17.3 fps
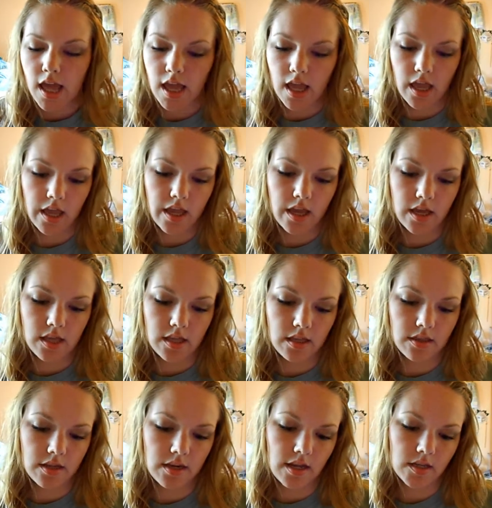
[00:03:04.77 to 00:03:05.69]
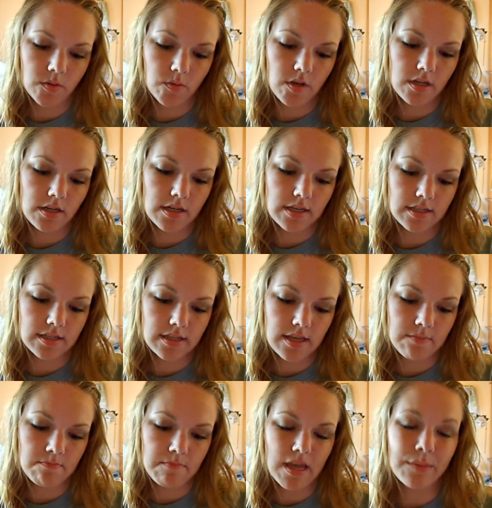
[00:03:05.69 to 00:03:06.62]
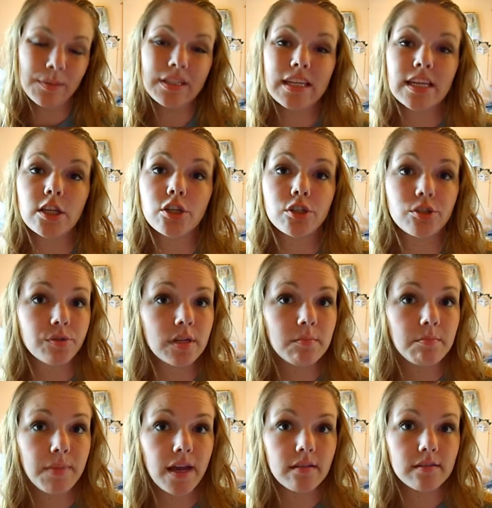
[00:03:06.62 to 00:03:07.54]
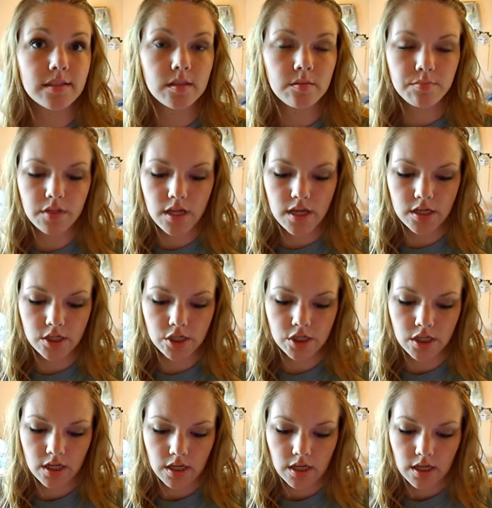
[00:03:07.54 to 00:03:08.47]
And the next one is the Maybelline Dream Bouncy Blush